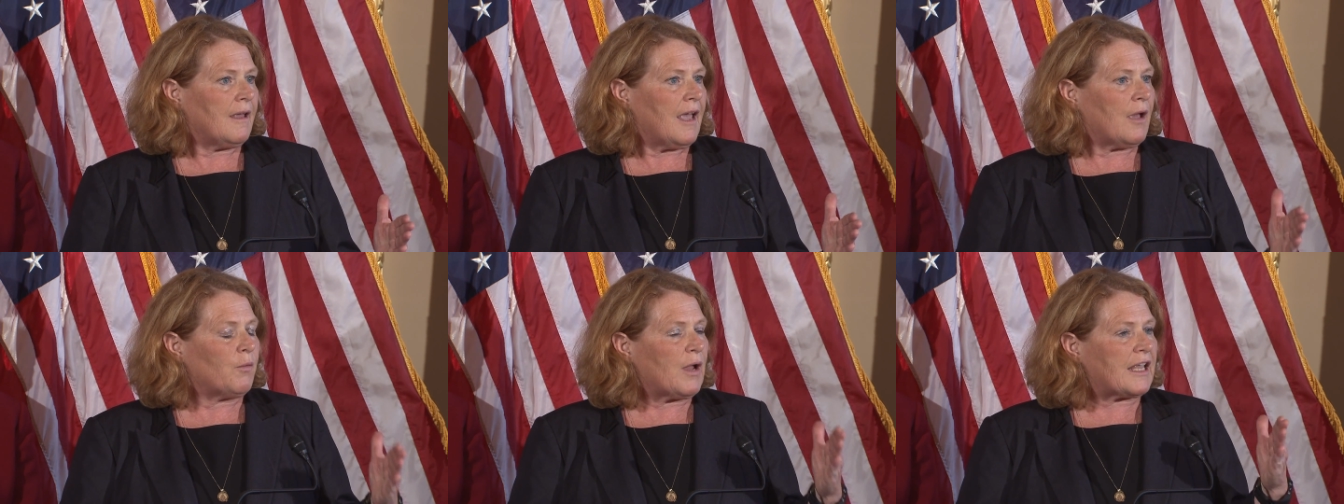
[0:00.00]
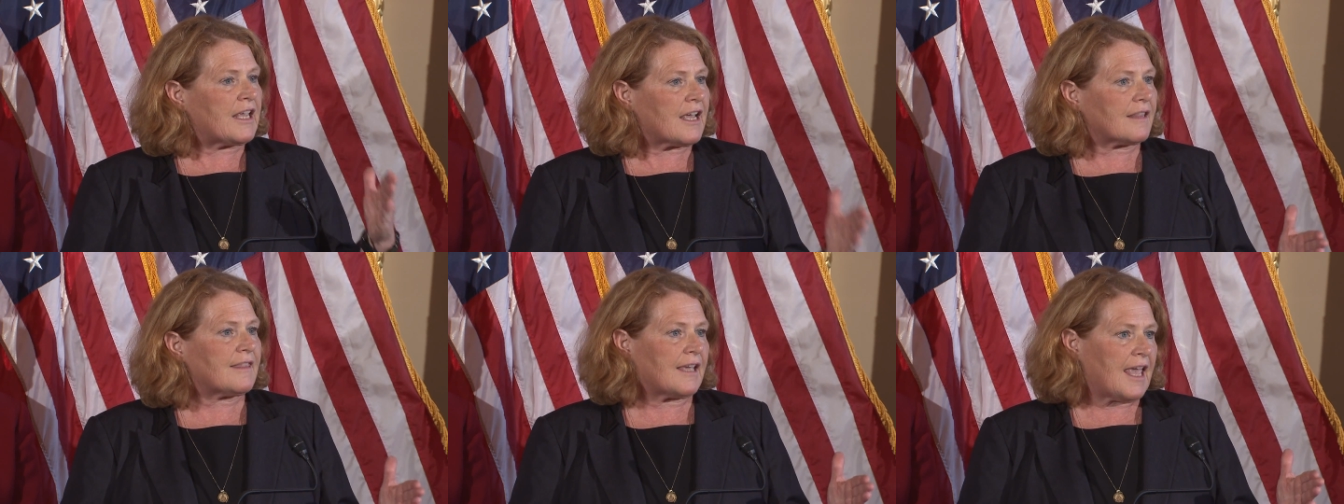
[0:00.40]
and we
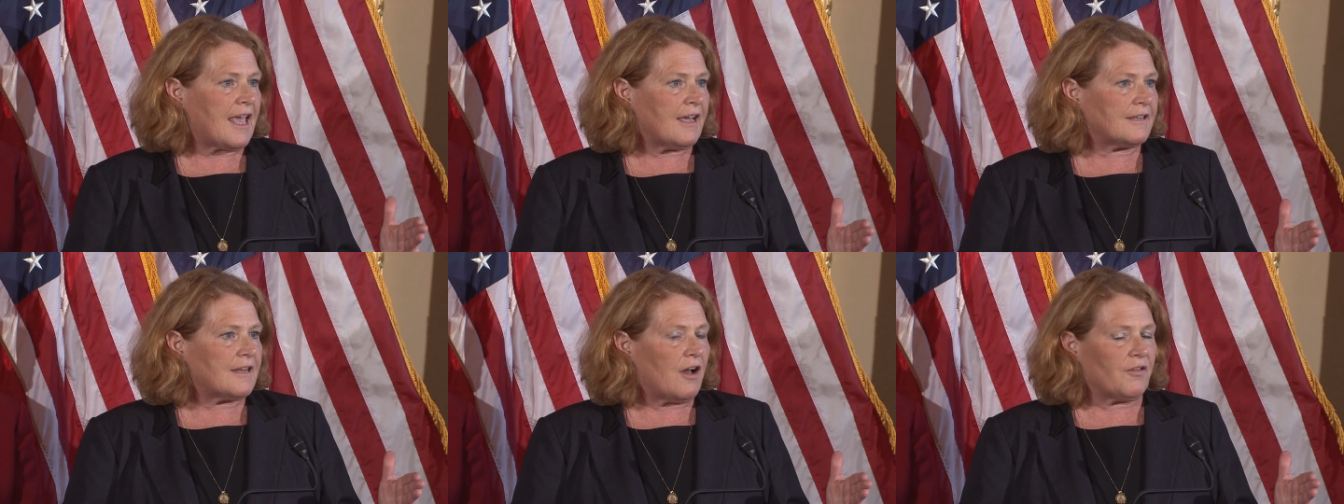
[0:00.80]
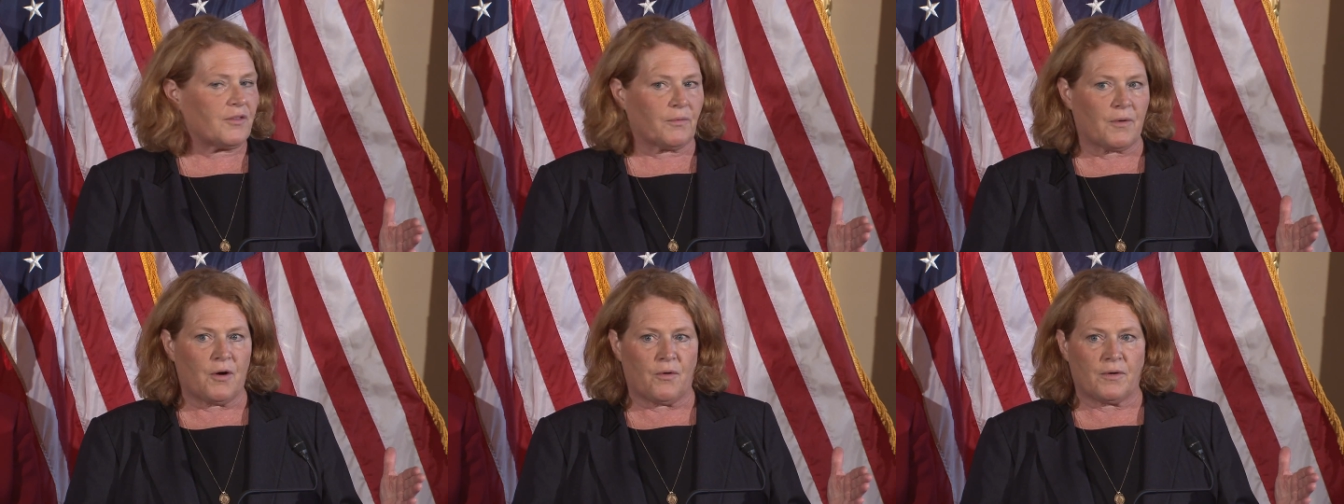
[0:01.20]
kick the can down
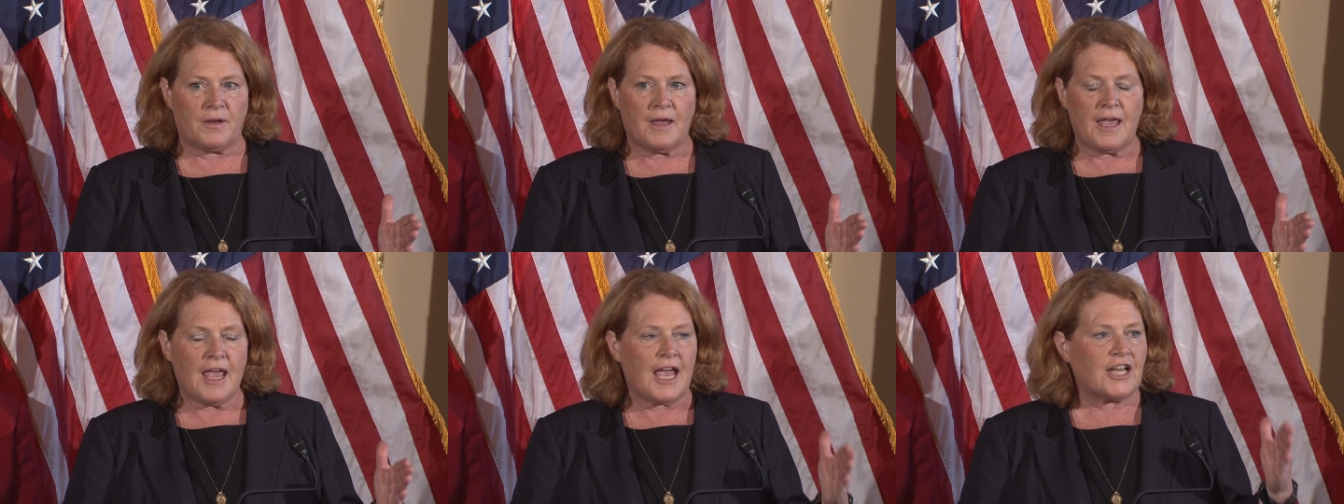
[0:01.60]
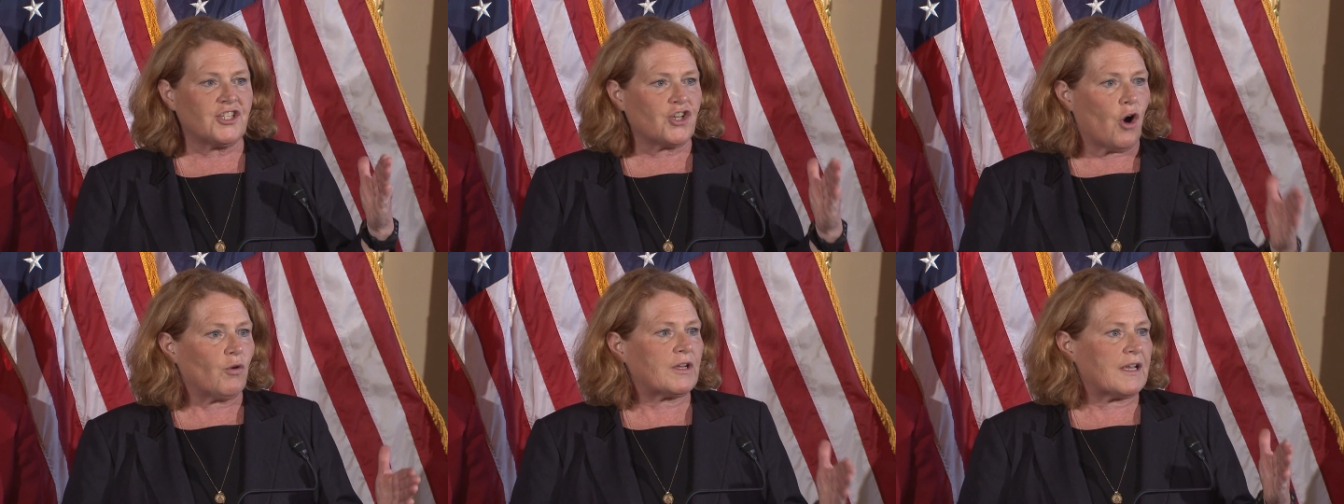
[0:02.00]
the road and
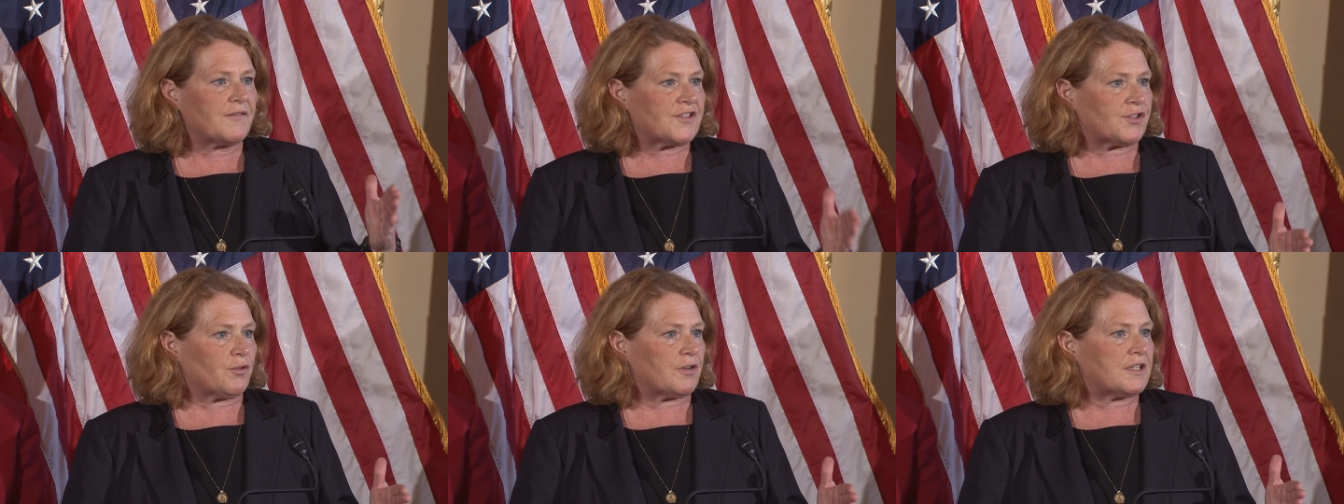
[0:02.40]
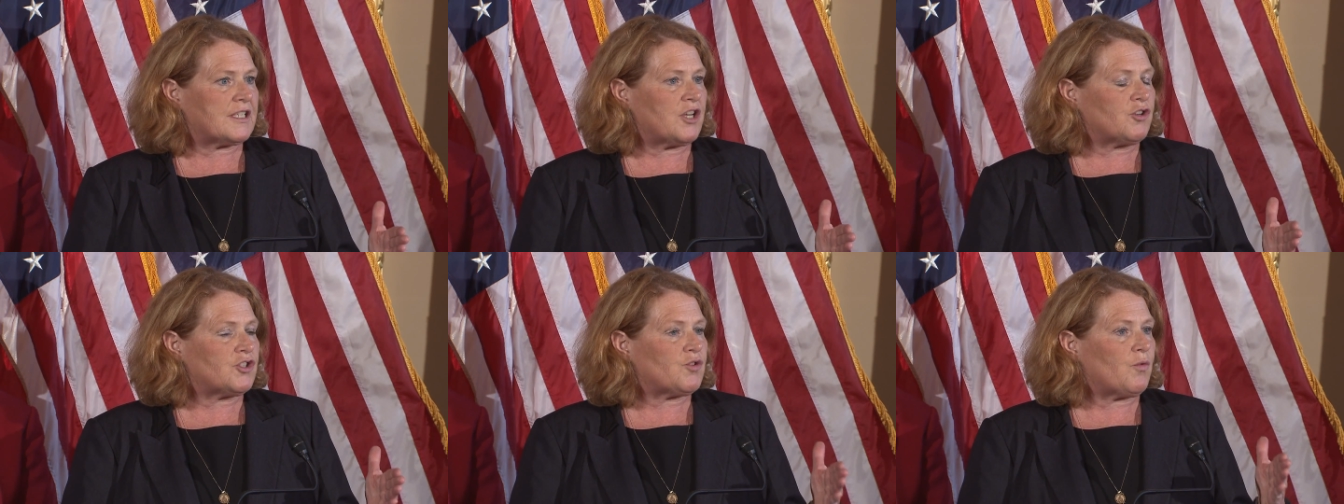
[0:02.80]
don't give
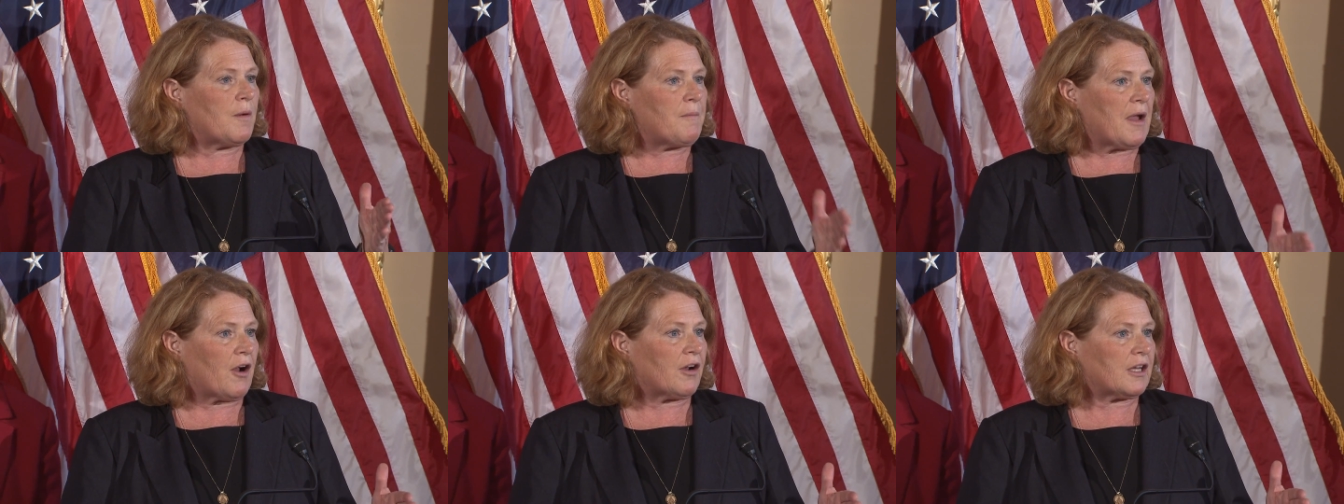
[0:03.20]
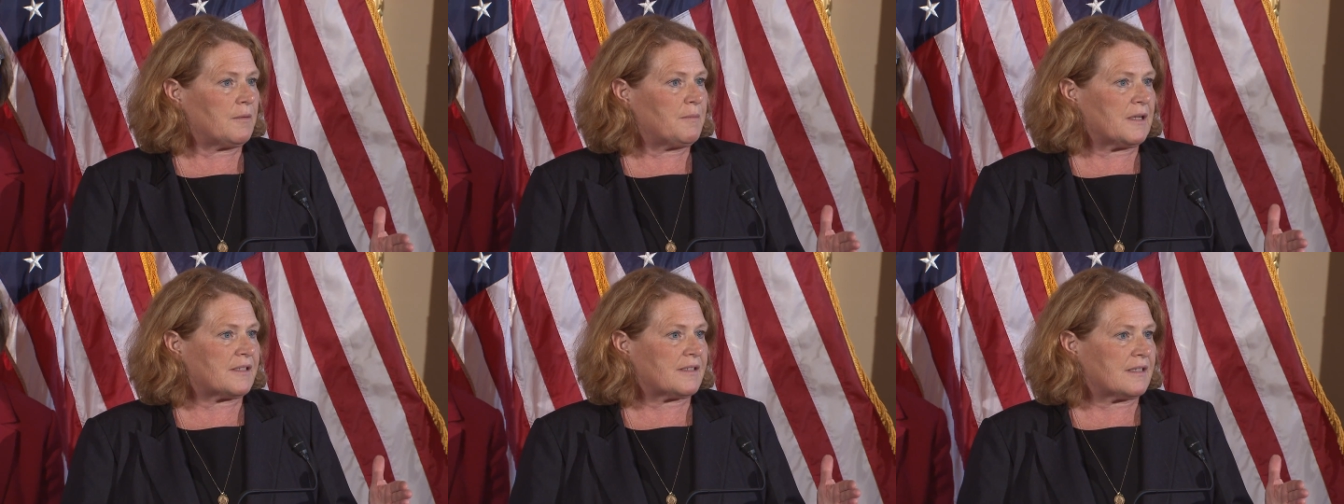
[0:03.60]
certainty to
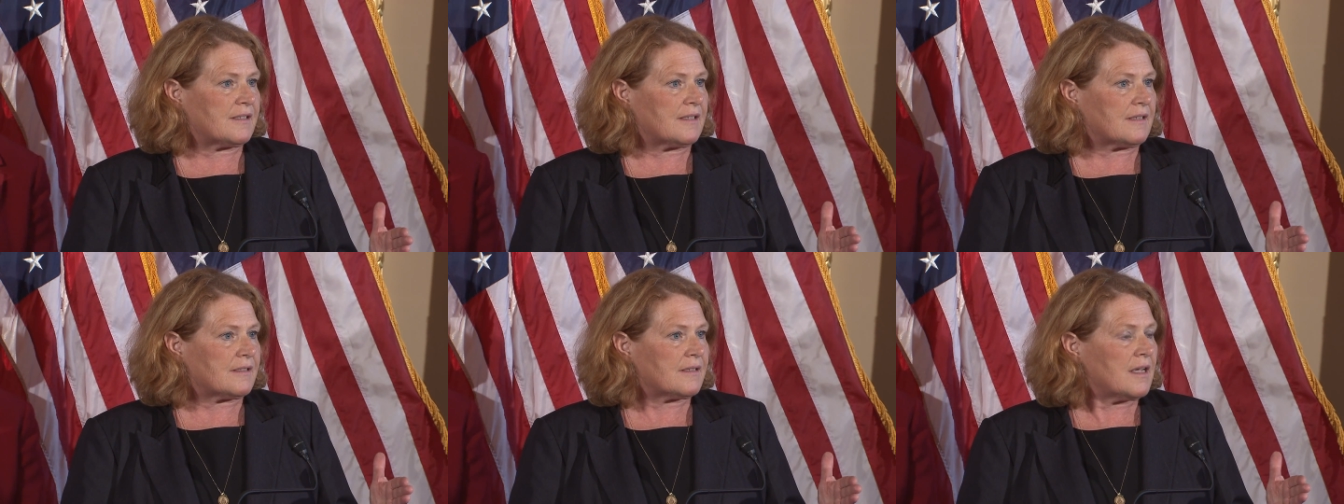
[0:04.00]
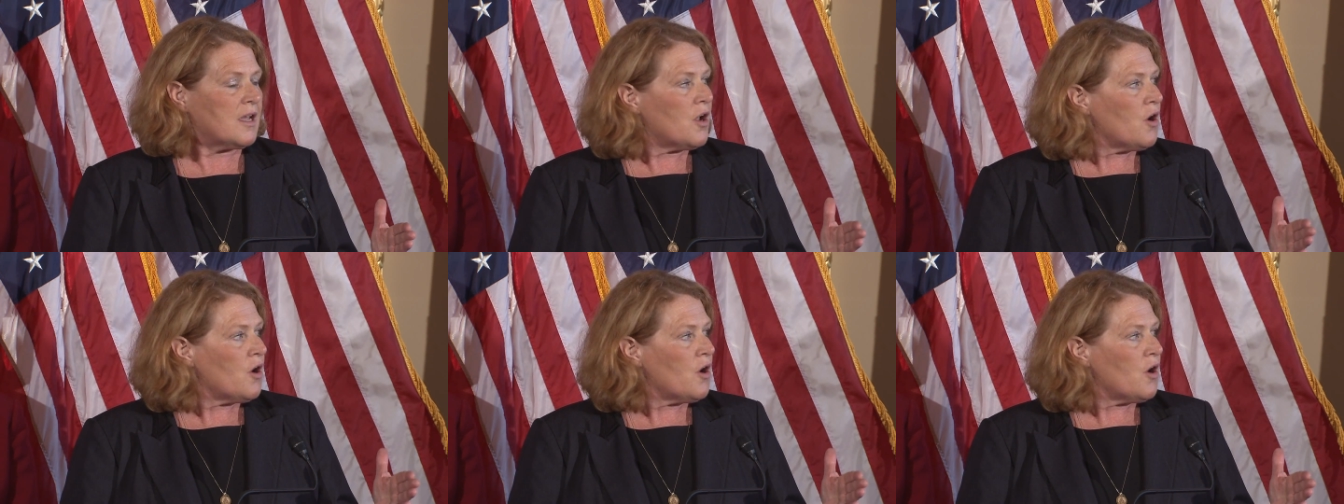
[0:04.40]
American businesses.